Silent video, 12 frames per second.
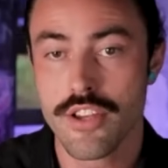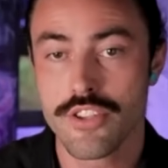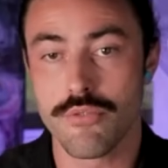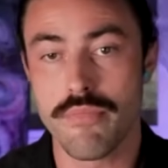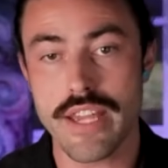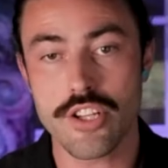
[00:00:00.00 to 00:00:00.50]

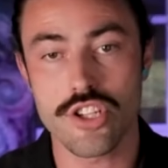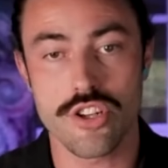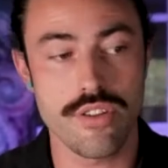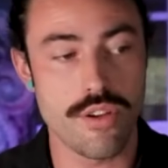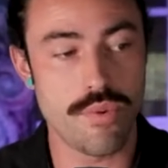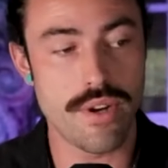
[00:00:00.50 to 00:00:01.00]
So make
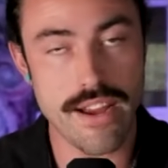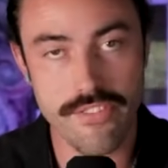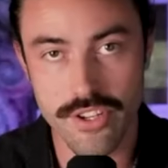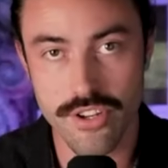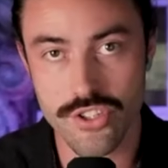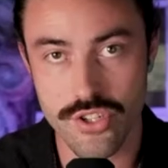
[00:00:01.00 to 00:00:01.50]
sure that
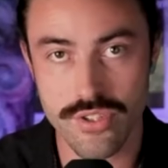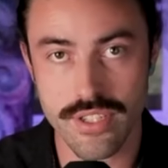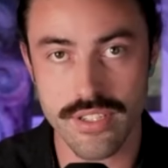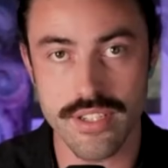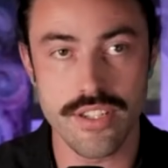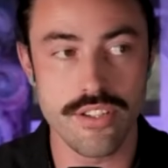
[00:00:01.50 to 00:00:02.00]
whatever you're
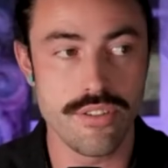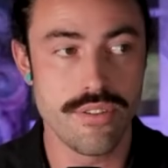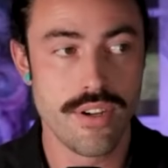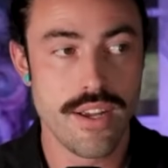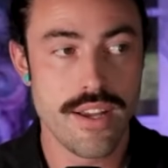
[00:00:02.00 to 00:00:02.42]
choosing to do,